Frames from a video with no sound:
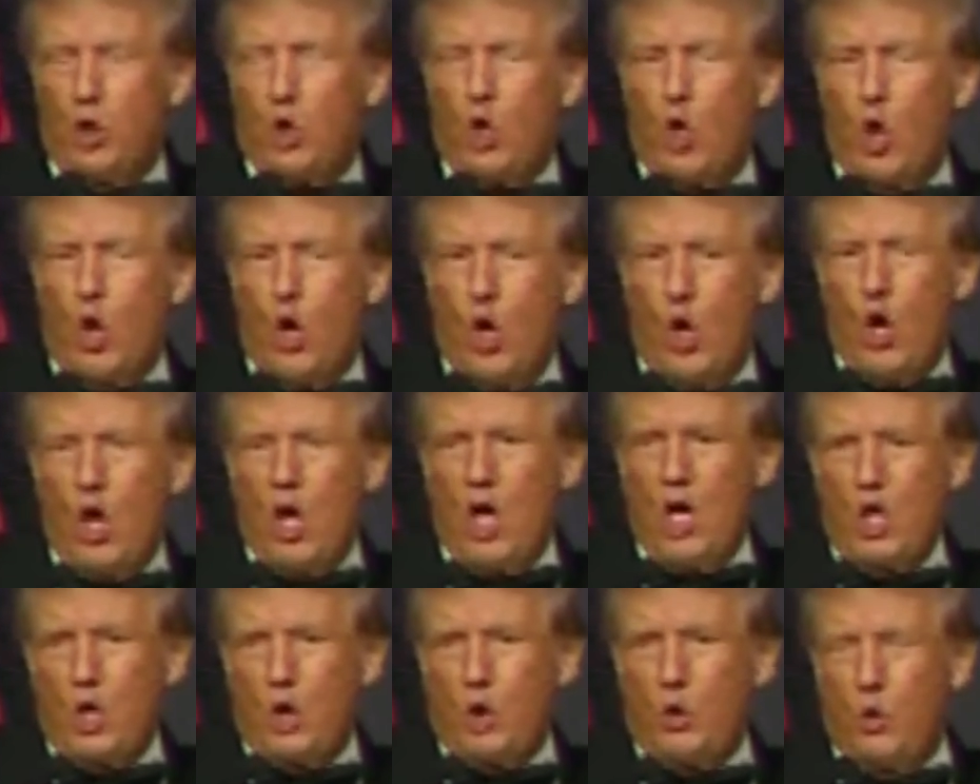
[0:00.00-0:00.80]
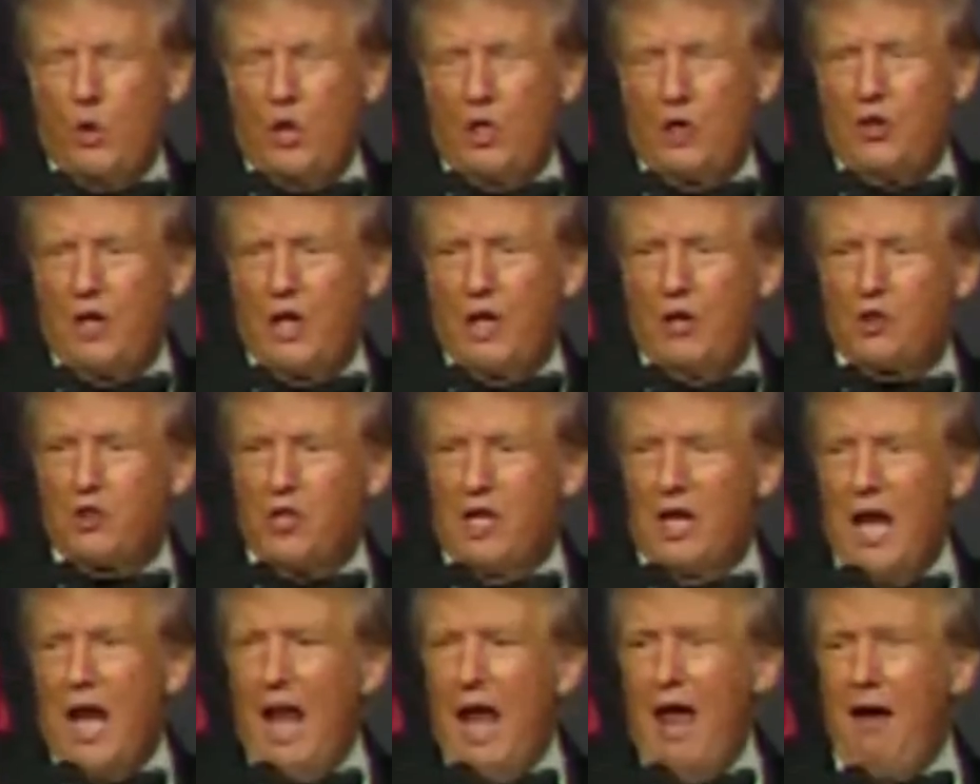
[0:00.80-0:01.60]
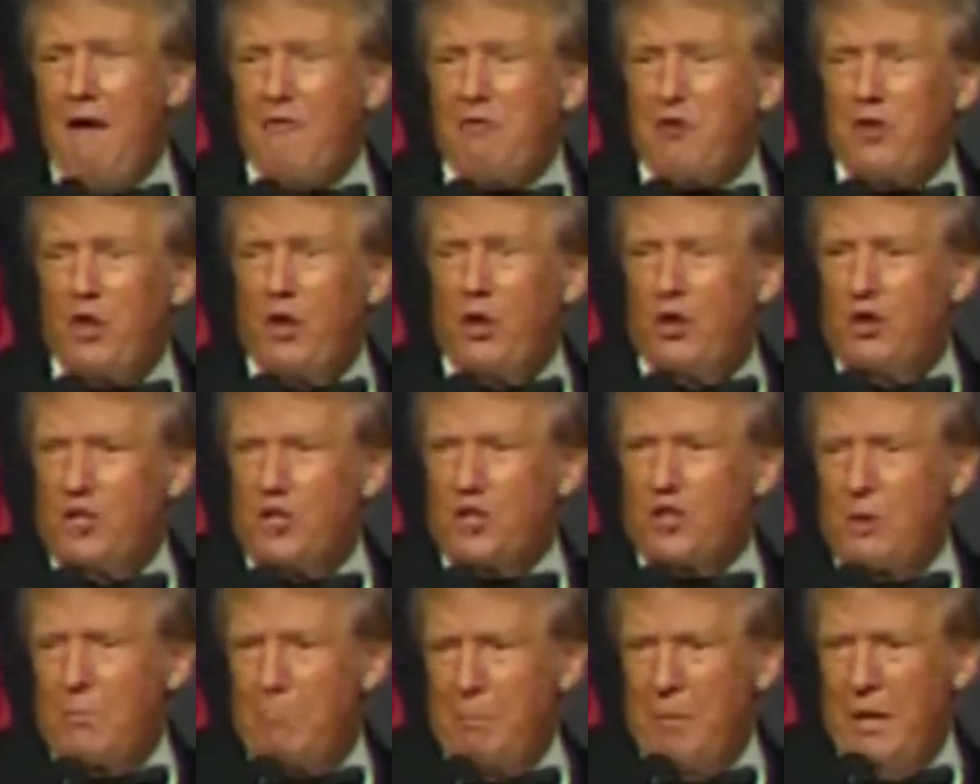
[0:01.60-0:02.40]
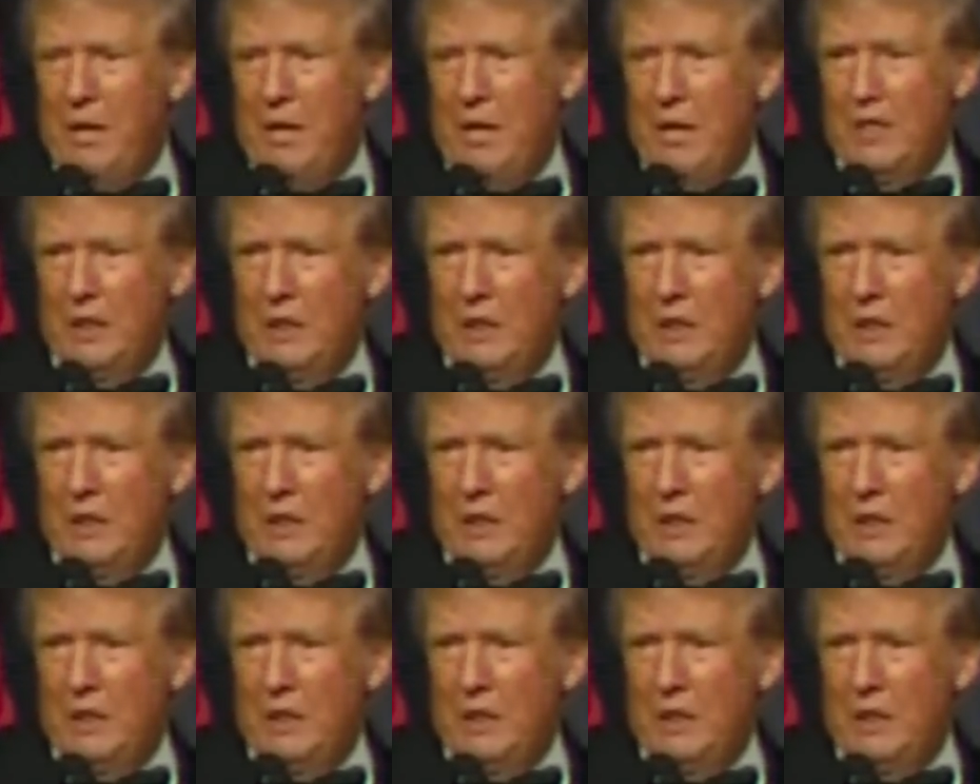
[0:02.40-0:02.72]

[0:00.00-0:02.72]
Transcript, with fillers: 33,000 after the subpoena,